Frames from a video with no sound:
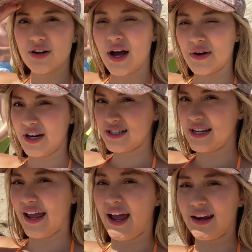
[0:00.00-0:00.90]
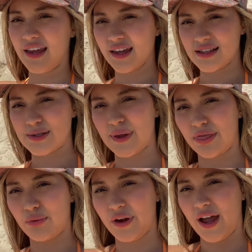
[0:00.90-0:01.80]
out here tanning. It's been
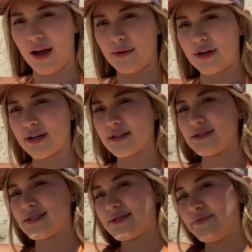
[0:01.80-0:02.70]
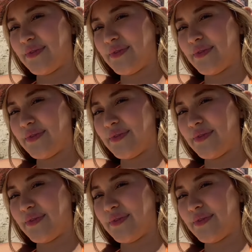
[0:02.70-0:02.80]
three hours.